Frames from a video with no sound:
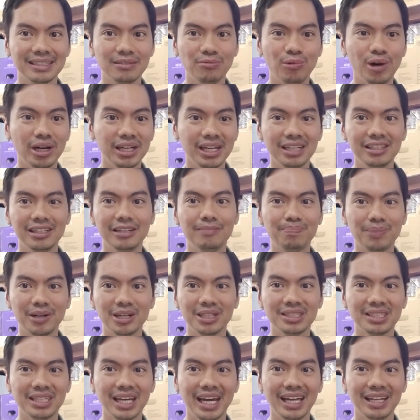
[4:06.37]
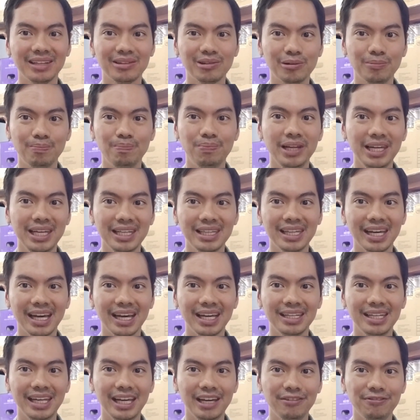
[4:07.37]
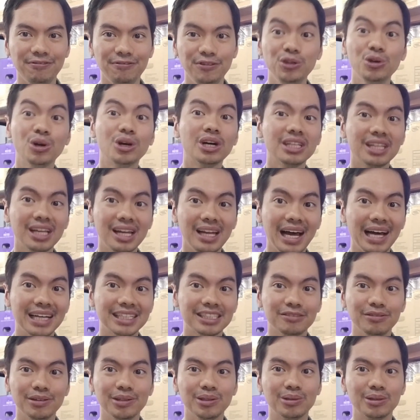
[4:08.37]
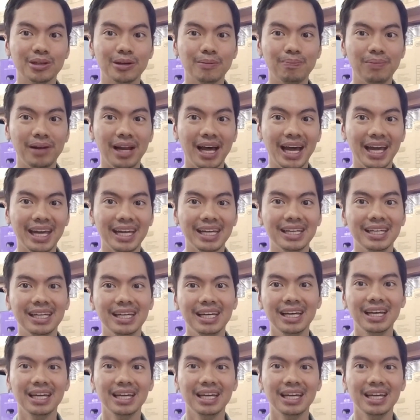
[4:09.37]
100% completed if you're the last one to reply.